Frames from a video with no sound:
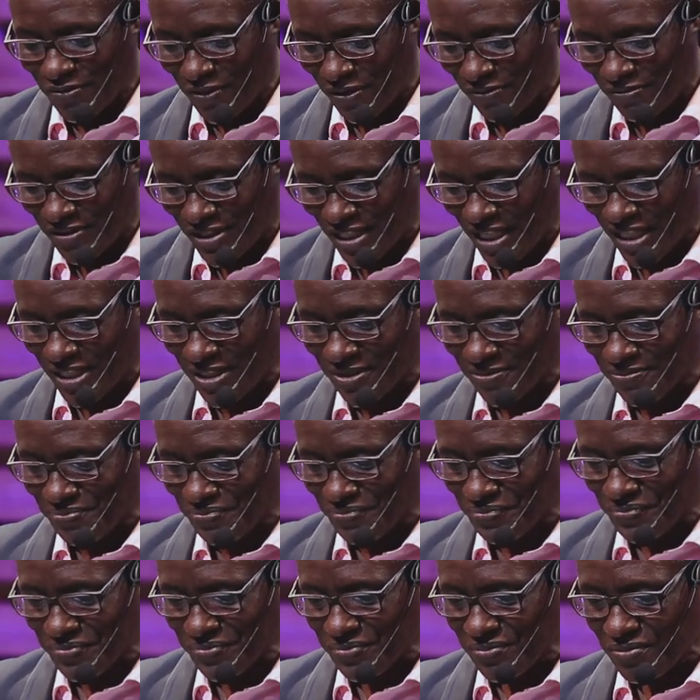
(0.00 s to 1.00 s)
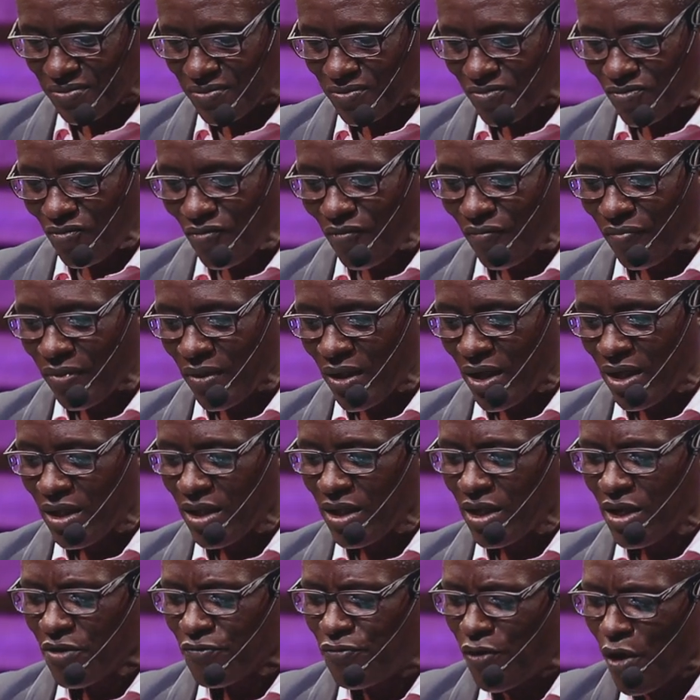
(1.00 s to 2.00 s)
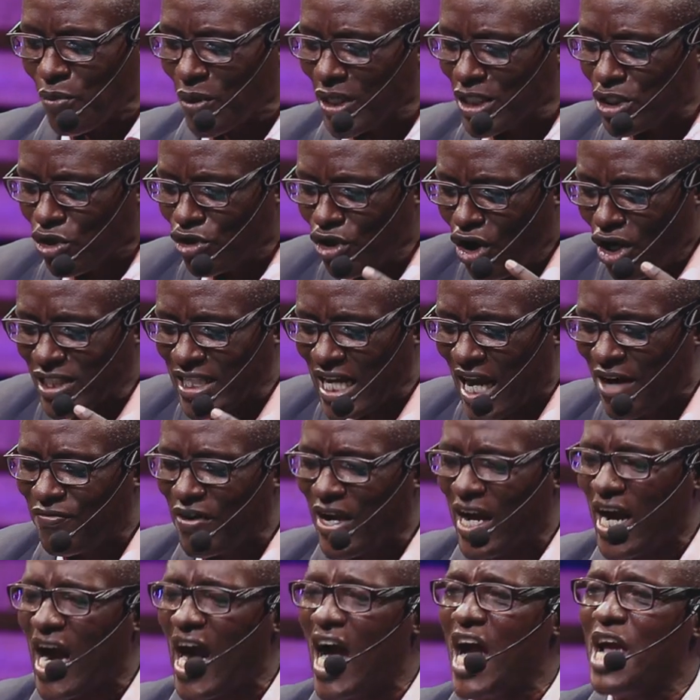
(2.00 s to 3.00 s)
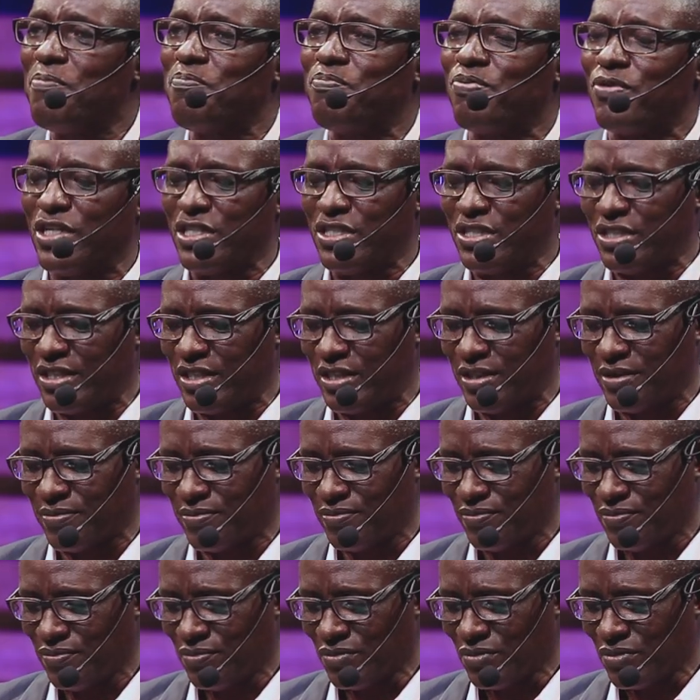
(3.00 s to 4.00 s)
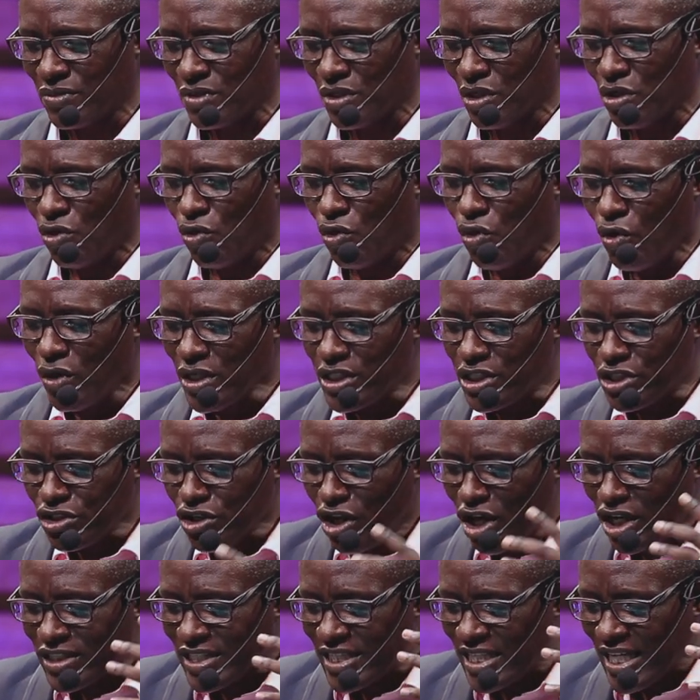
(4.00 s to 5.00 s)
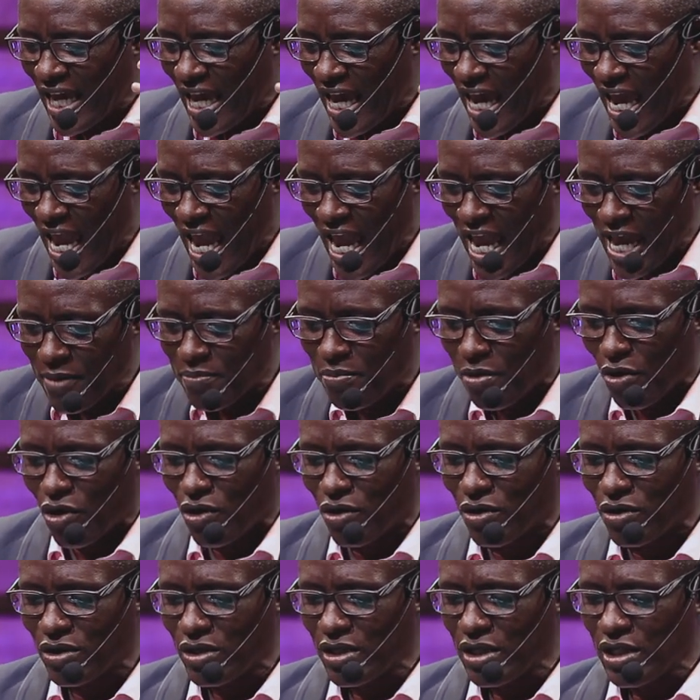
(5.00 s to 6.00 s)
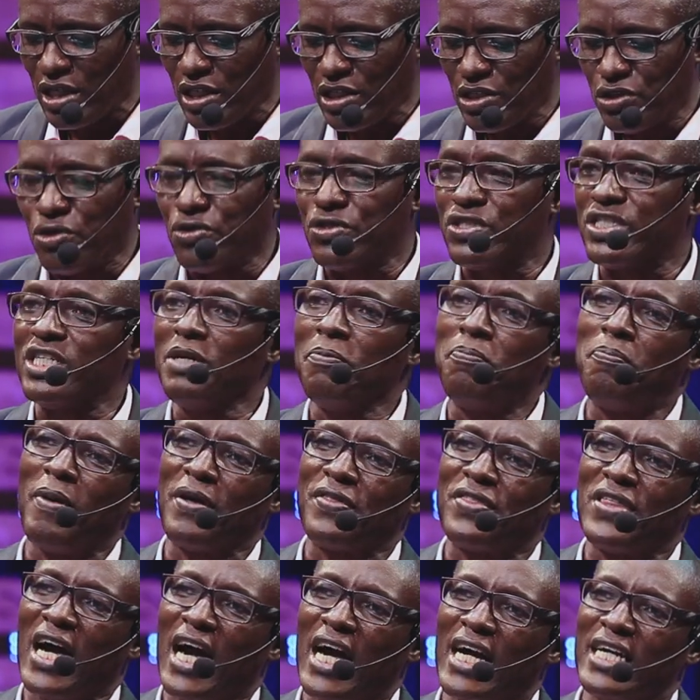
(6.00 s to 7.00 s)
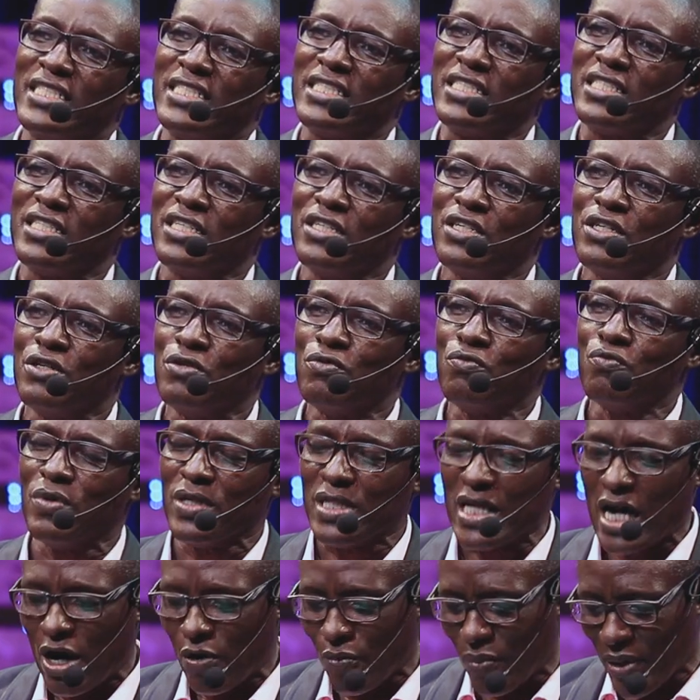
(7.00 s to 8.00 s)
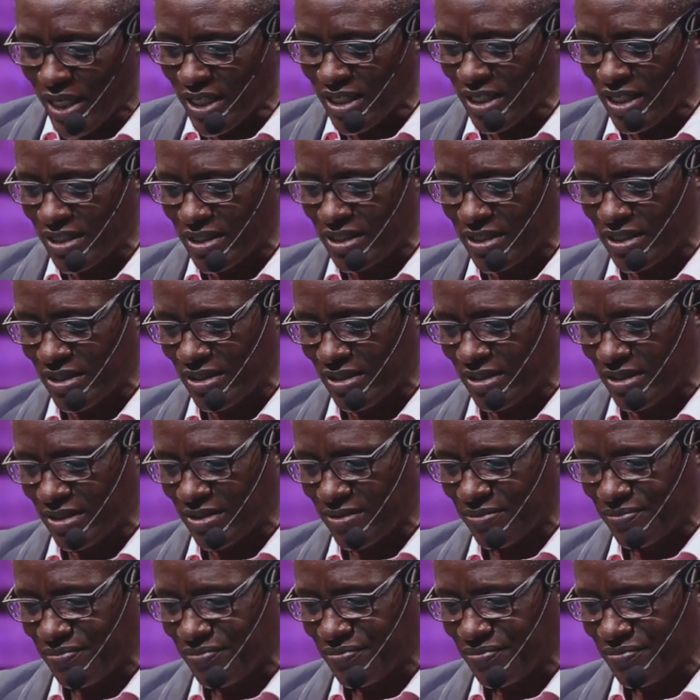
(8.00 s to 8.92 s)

15. For we do not have a high priest who is not able to sympathize with our weaknesses,